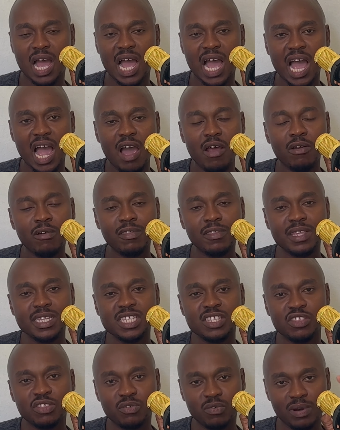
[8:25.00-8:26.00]
Out of these
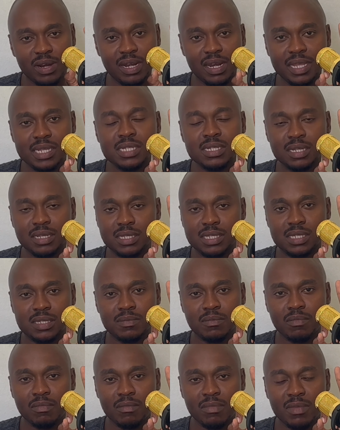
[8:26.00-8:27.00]
3 listings,
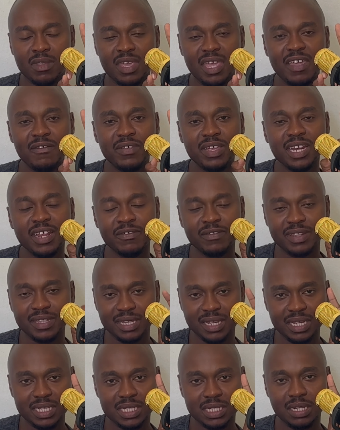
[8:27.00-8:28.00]
even if
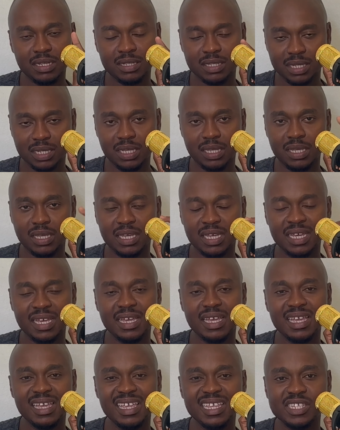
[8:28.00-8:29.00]
DTD
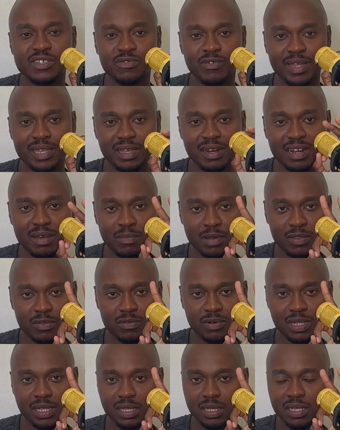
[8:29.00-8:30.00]
is ranking number
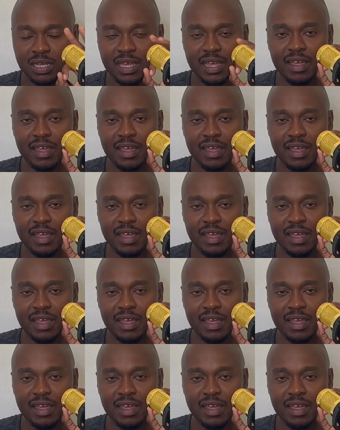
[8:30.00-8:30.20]
3,